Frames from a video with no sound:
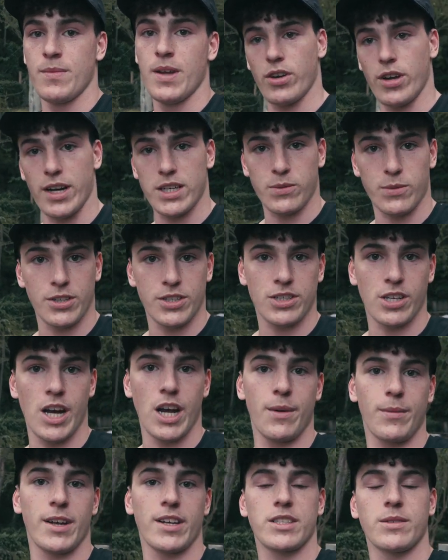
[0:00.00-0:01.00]
If you guys want to
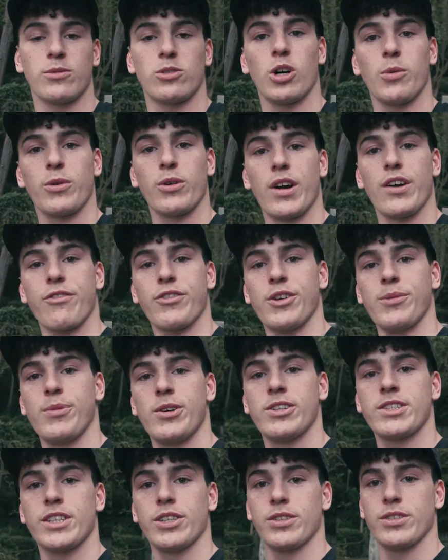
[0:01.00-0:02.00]
sign up, get some copyright free
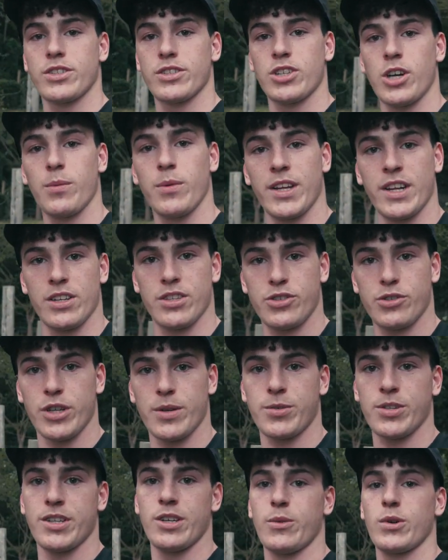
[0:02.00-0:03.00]
music, use the top link in the
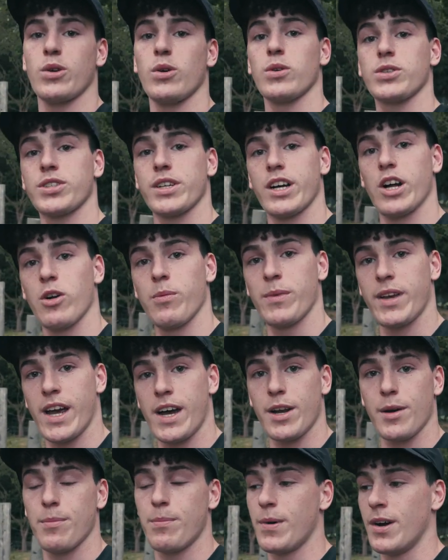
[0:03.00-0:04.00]
description. It would also help me
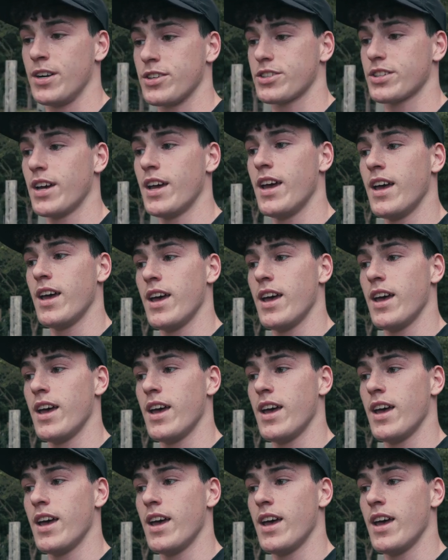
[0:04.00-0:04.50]
out a bunch.